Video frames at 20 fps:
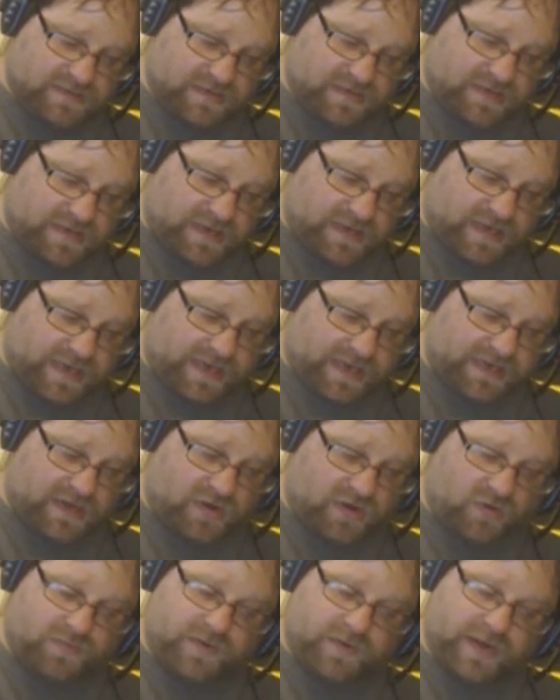on
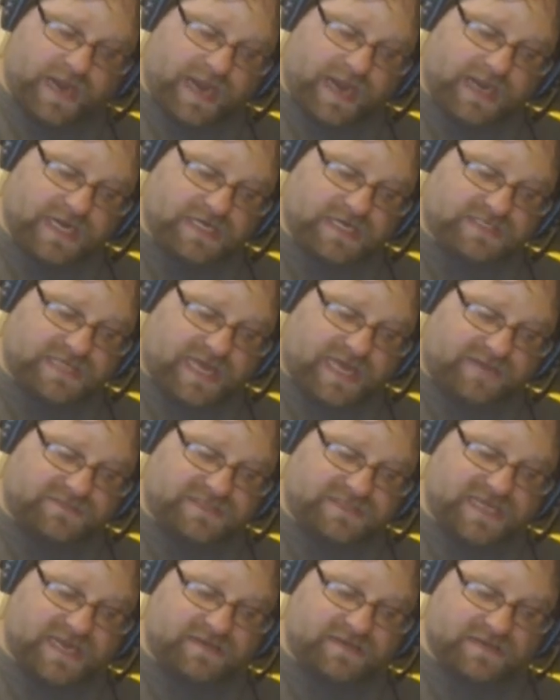over 80 top
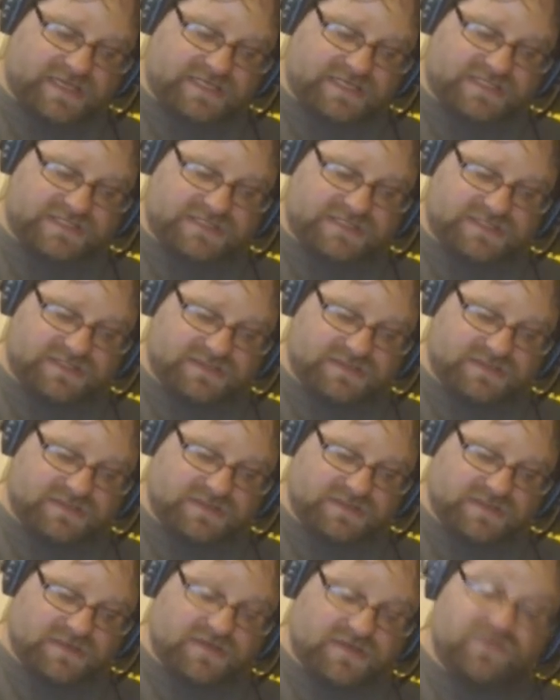10 lists
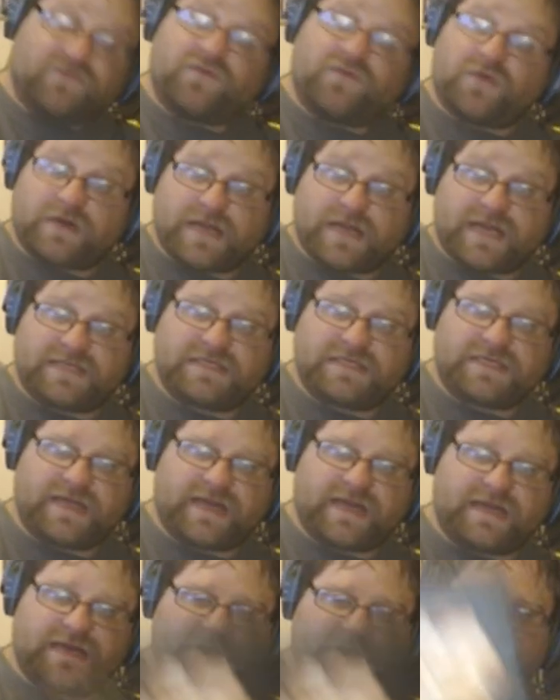for
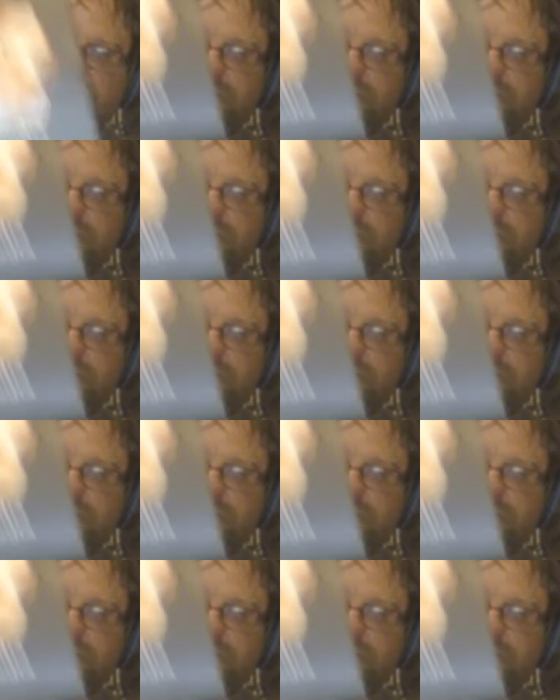1999.